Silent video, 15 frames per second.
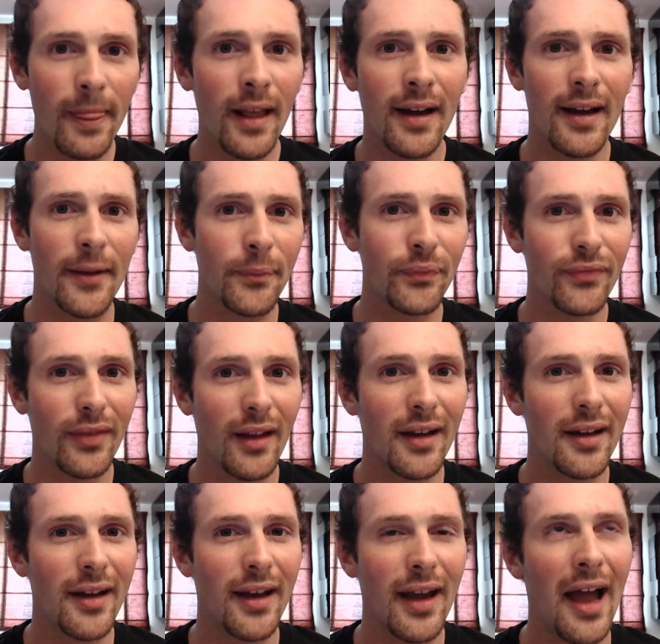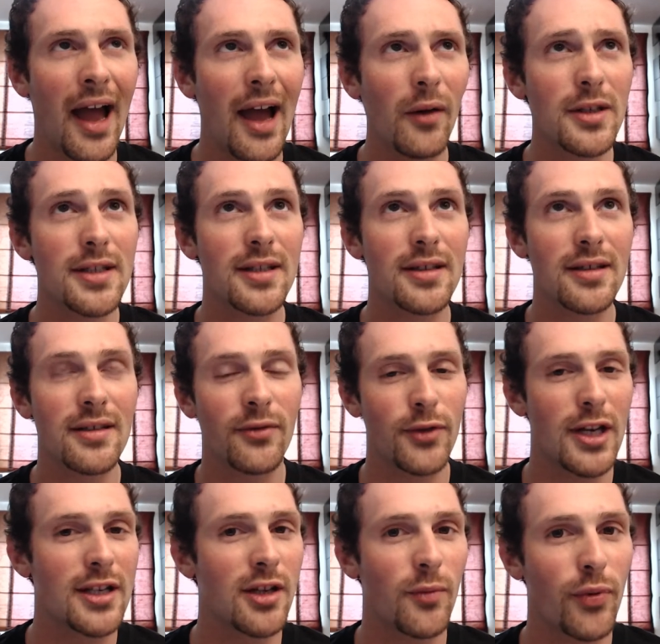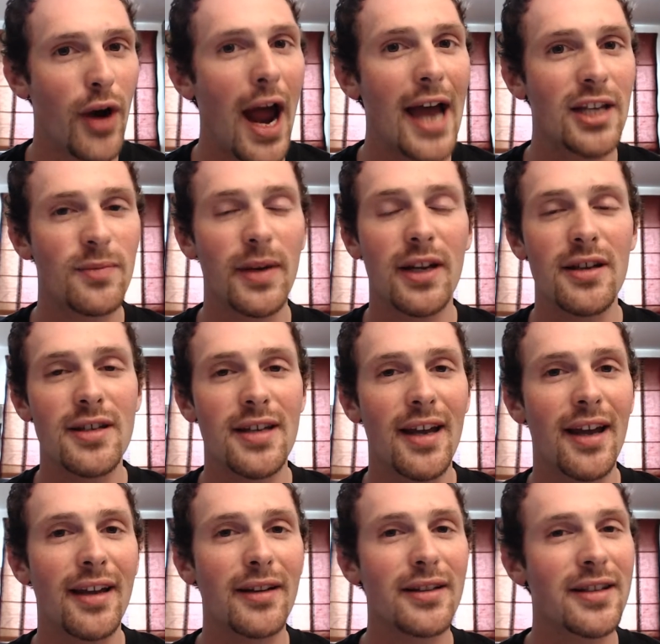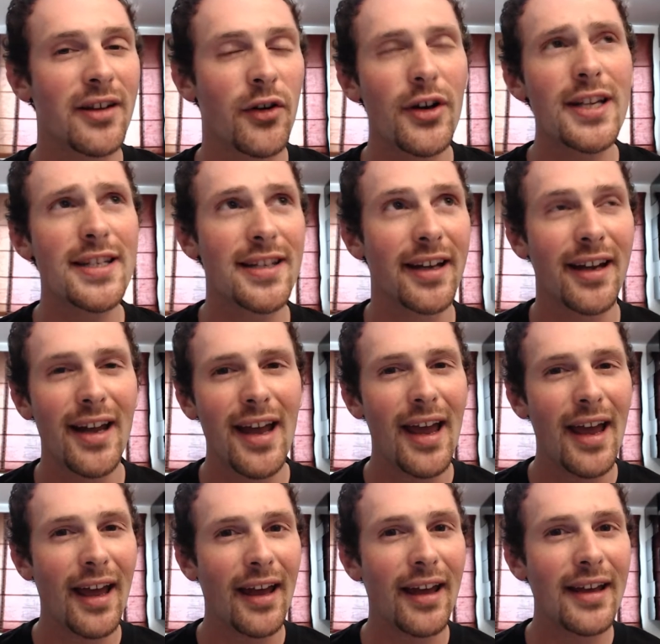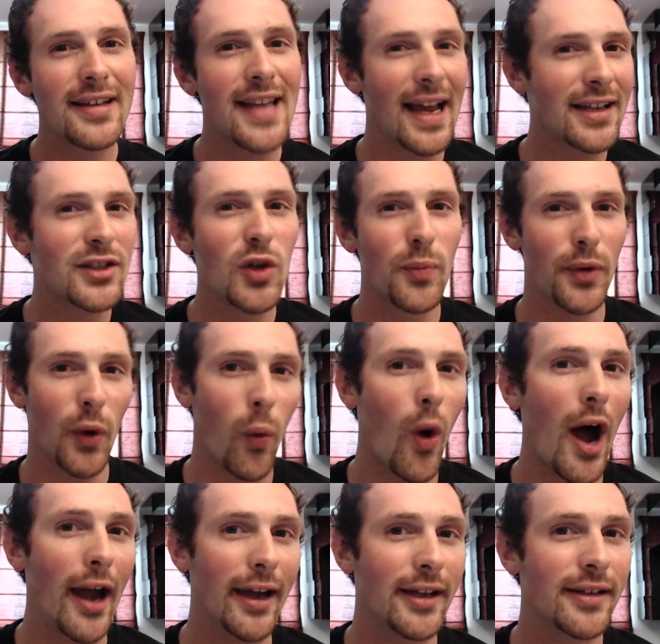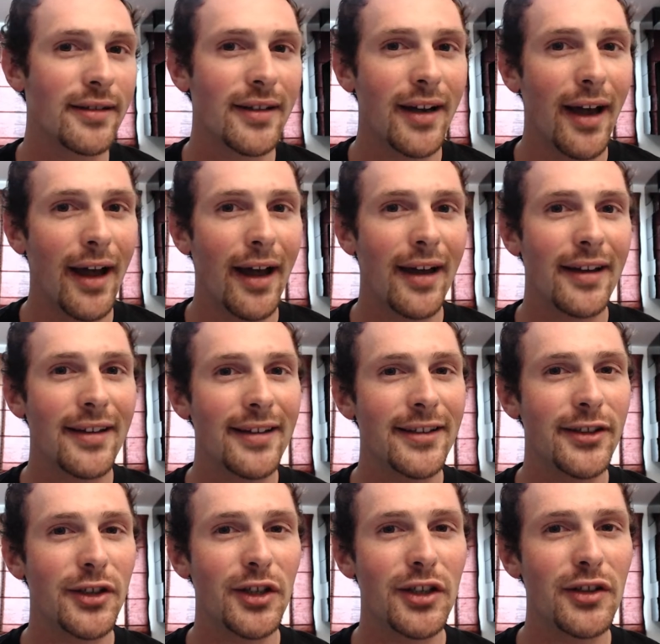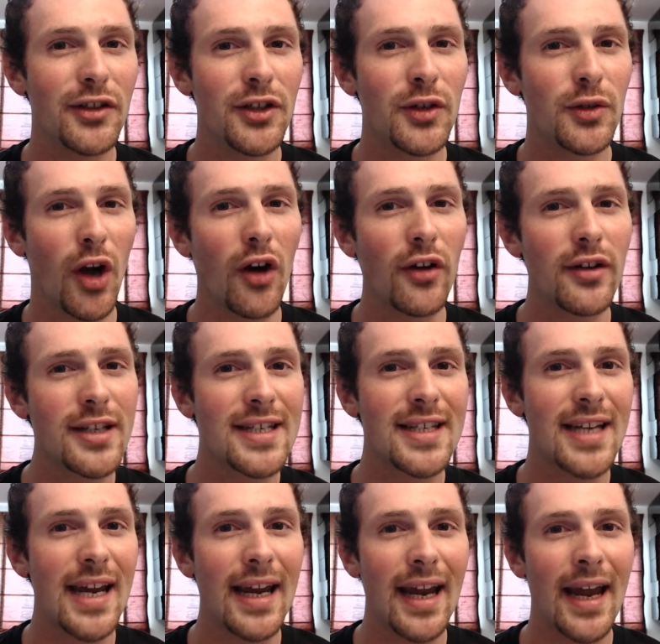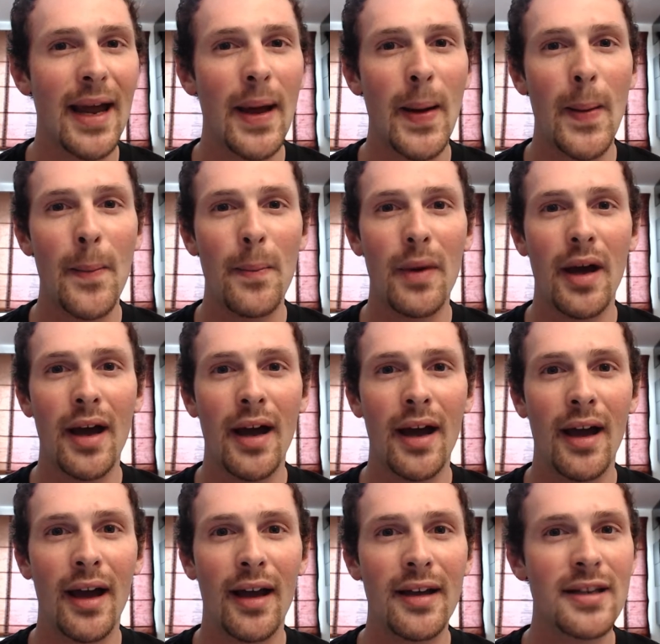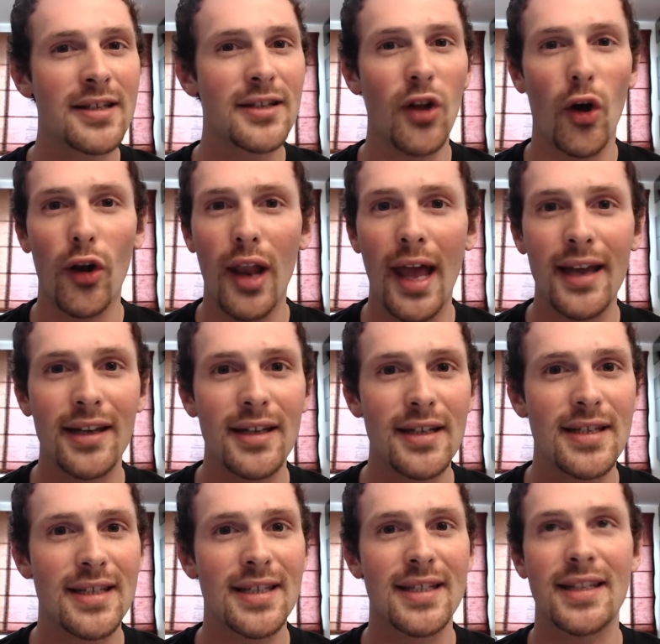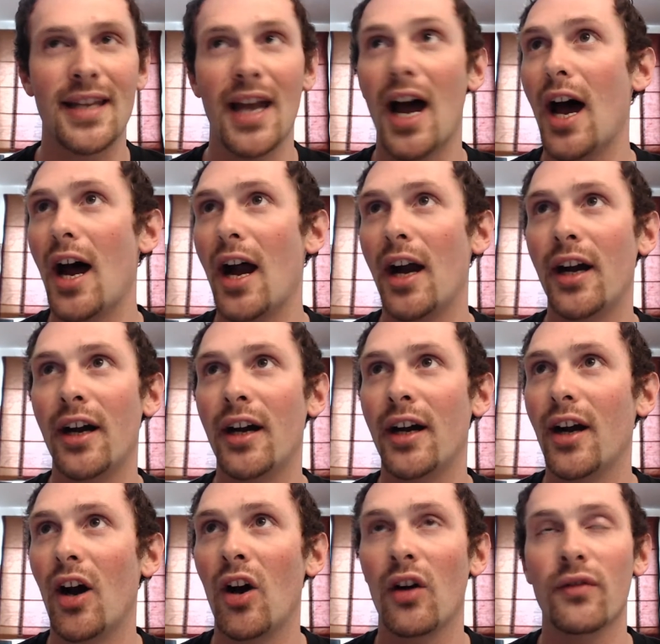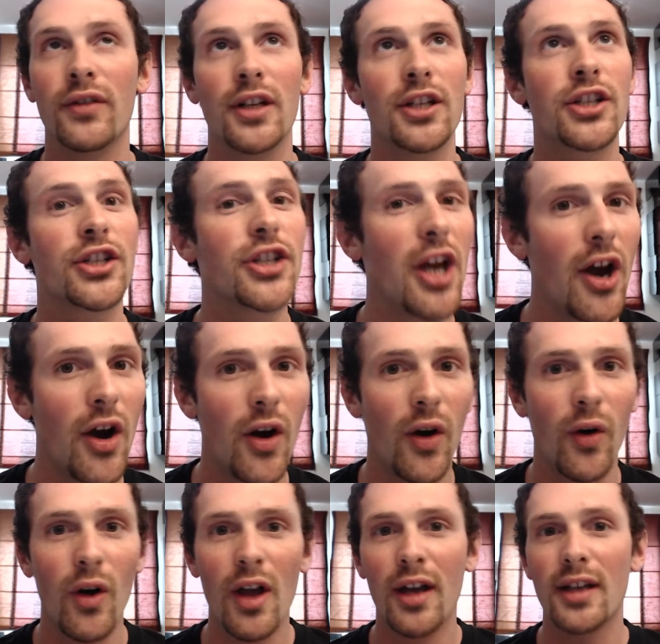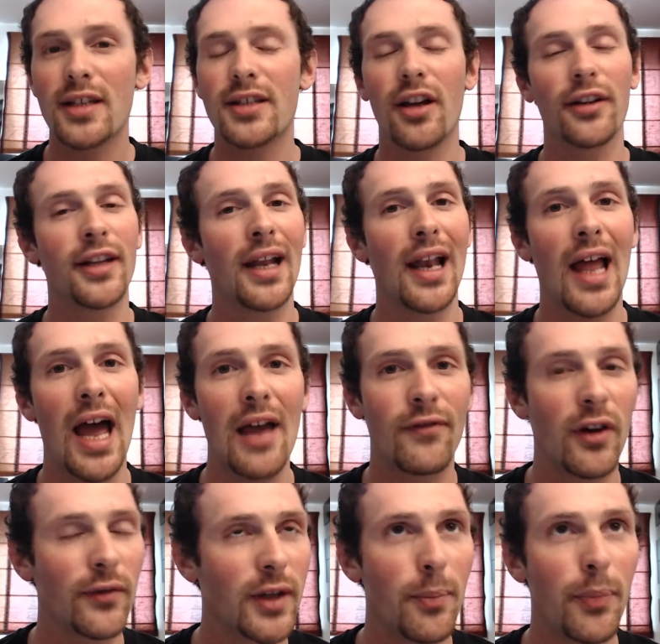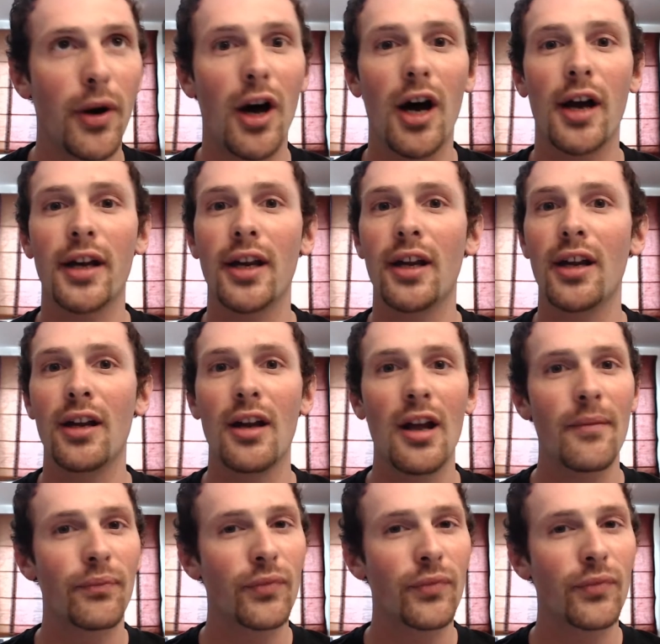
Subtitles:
I was really surprised because Chris is like super quiet. You don't see him. He's not like the star of the show. He's not the life of the party.